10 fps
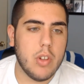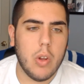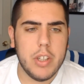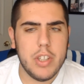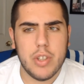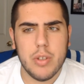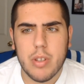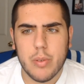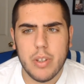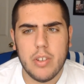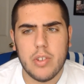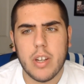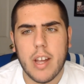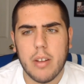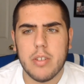Only two that really
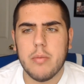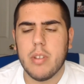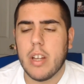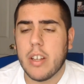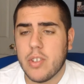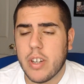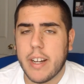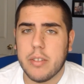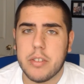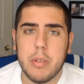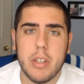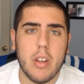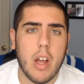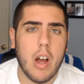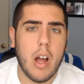stuck out to
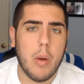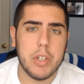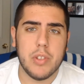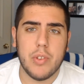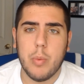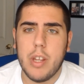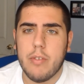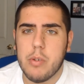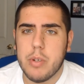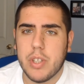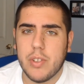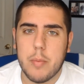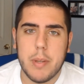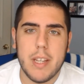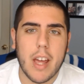me, which is the Weevil, which is
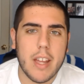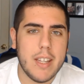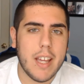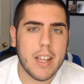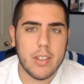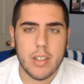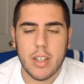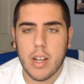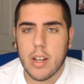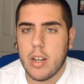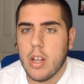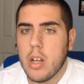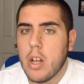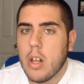the P90-esque gun,